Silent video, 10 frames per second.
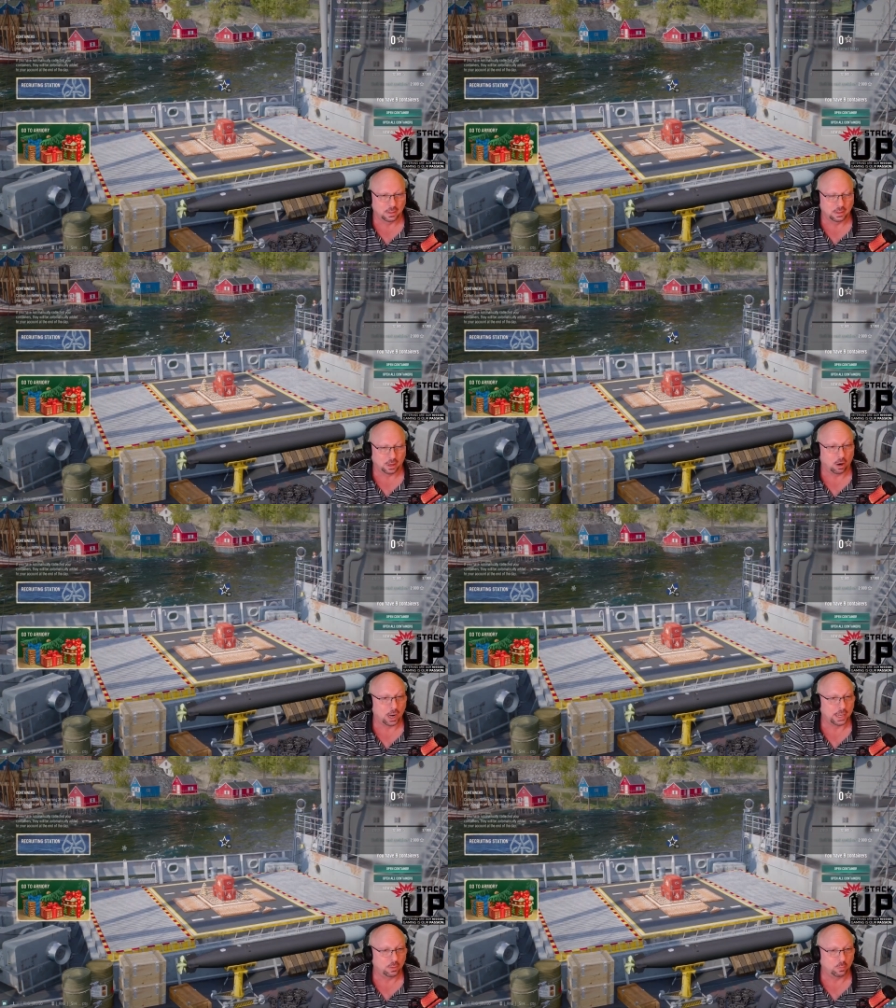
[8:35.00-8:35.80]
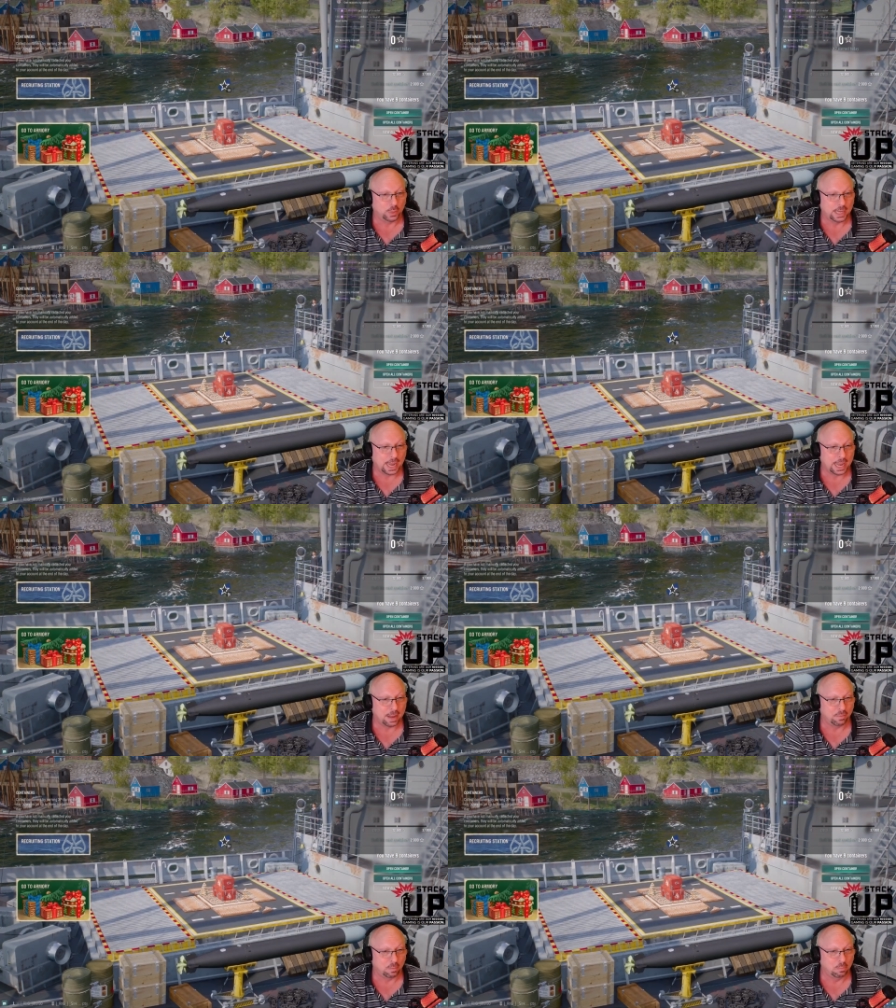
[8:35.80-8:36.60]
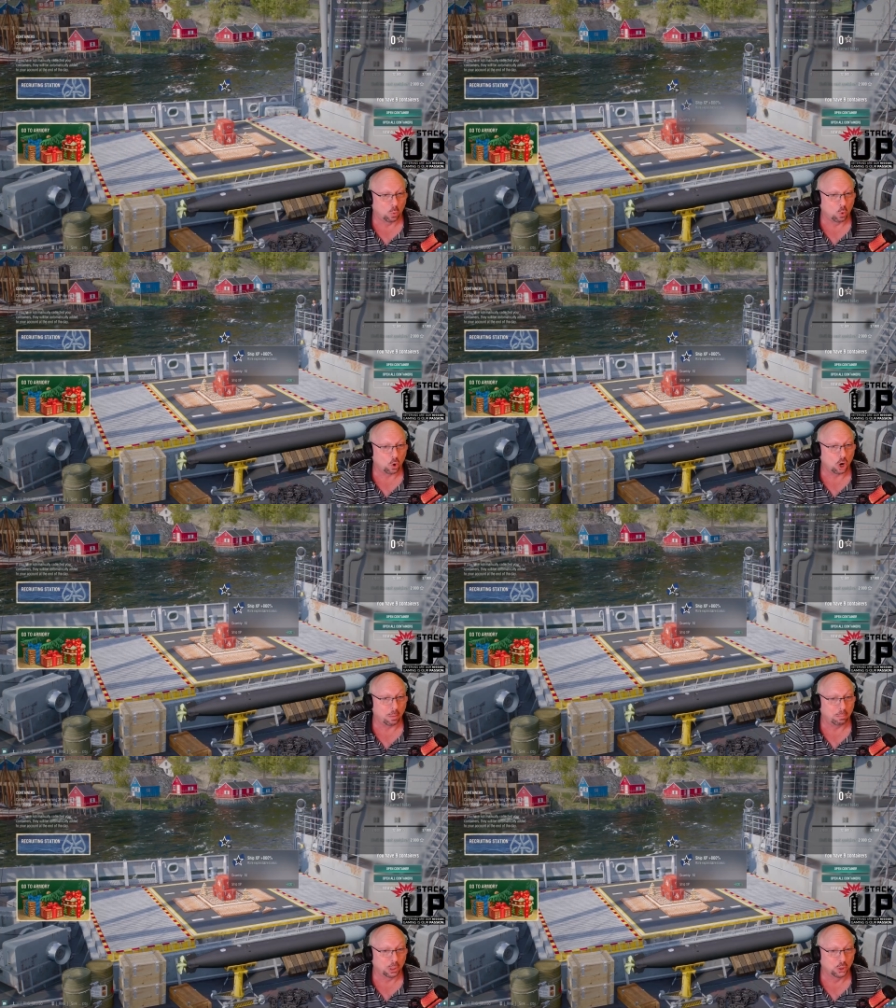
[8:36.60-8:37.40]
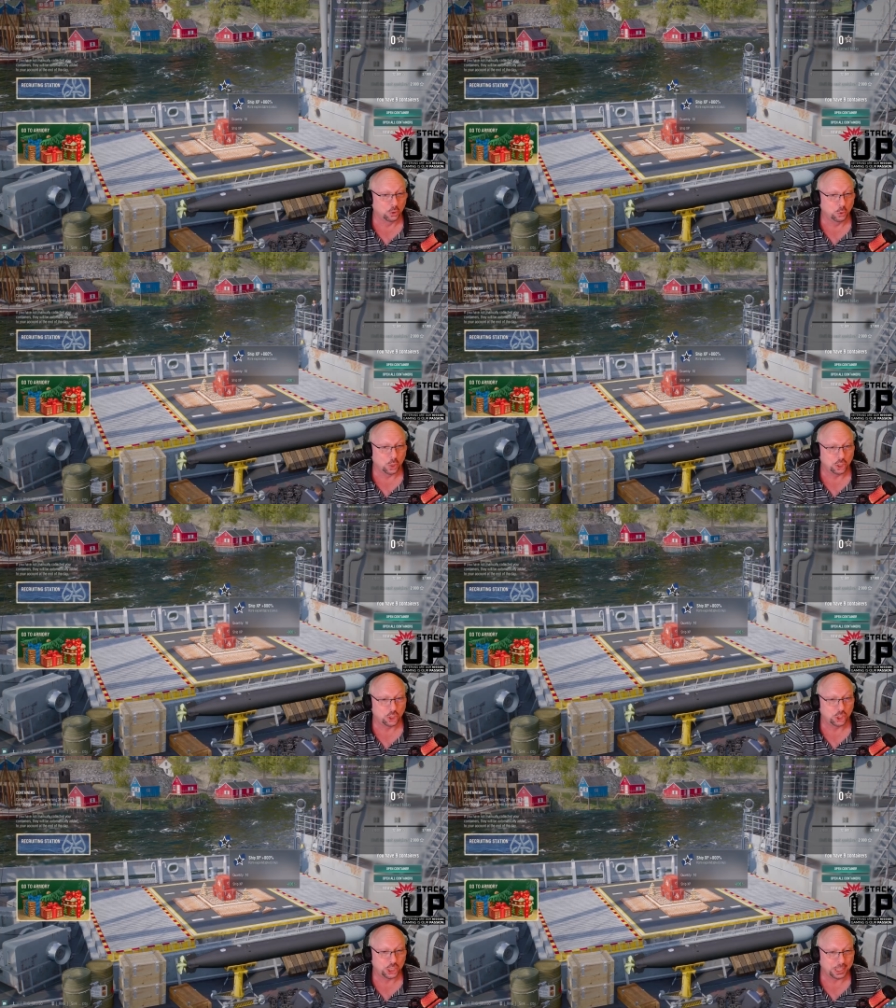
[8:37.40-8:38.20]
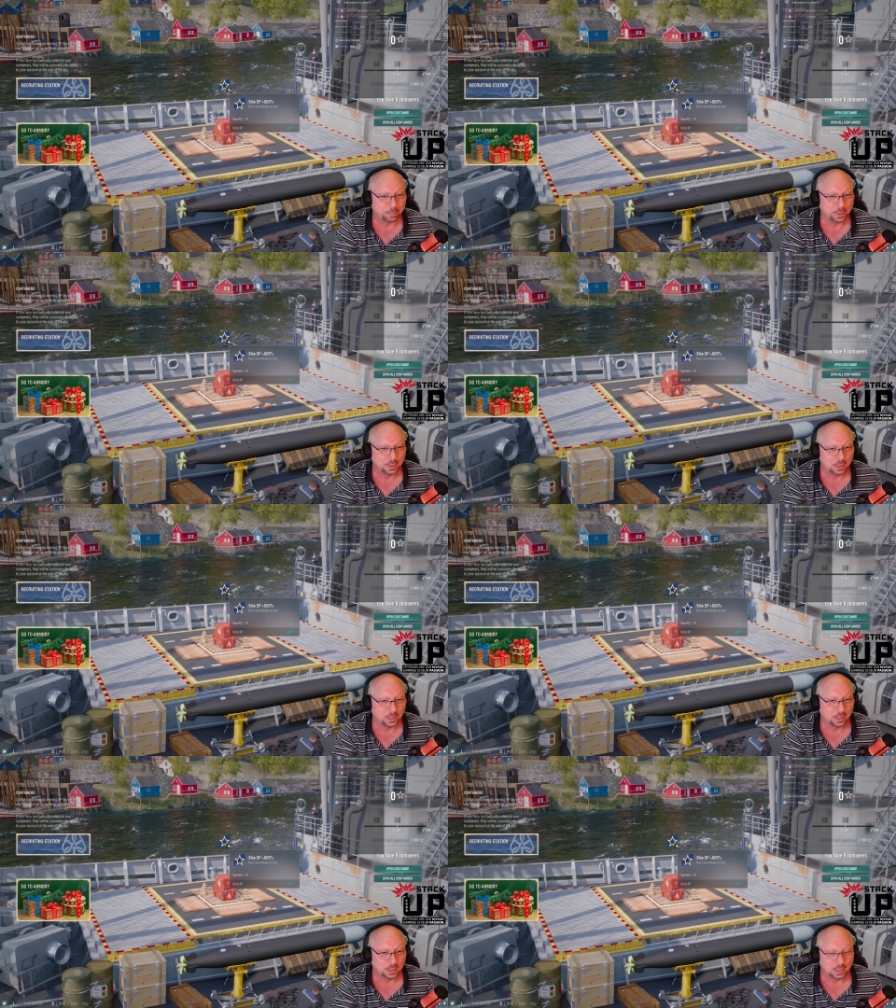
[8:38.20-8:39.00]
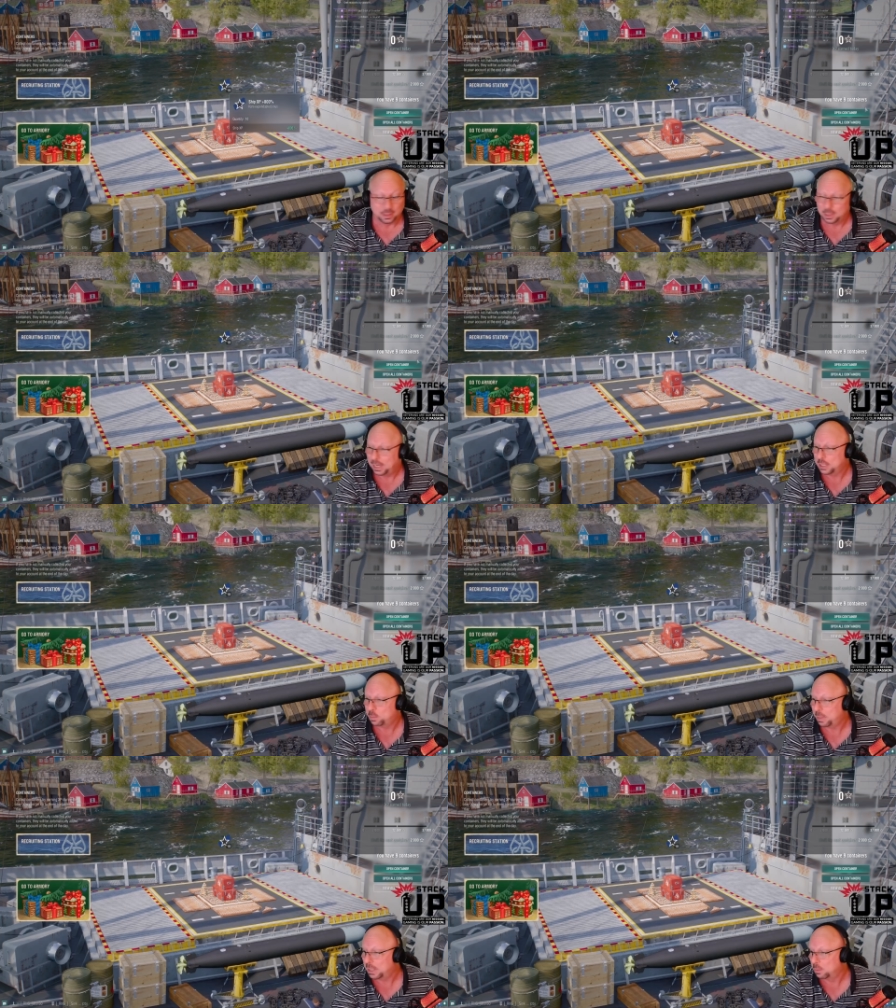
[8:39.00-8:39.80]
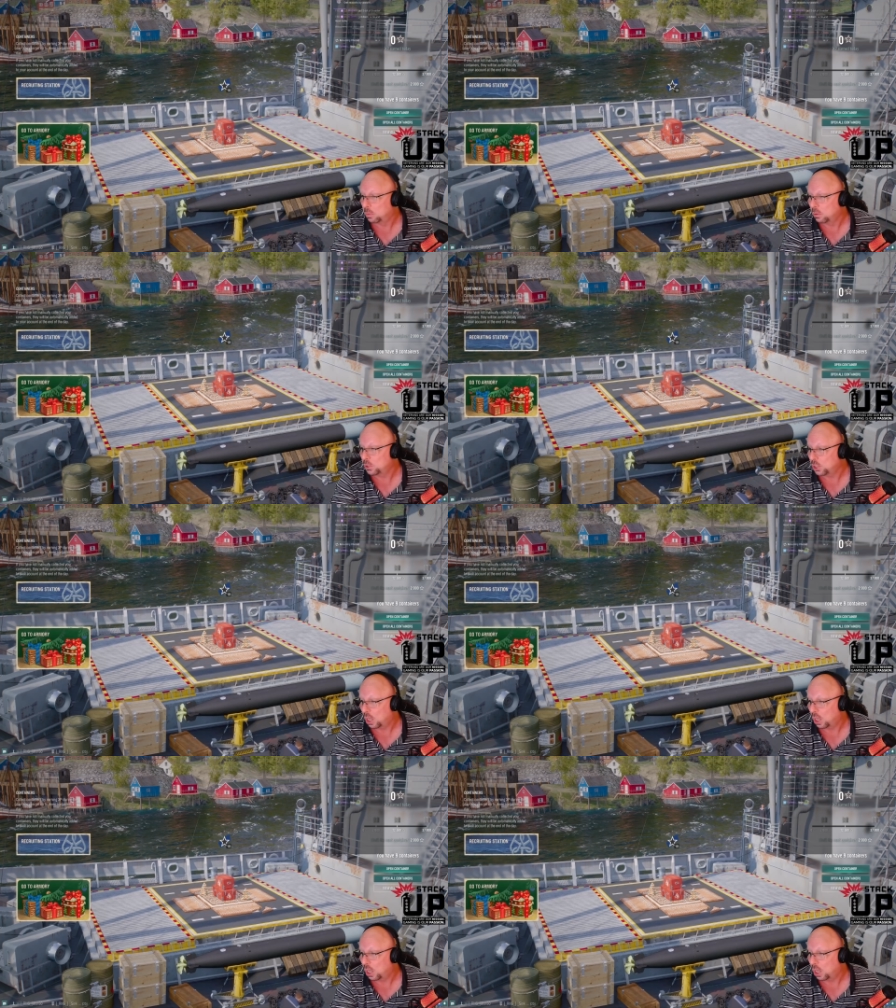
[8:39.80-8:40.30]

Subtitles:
All right, we have more blue ship expendables.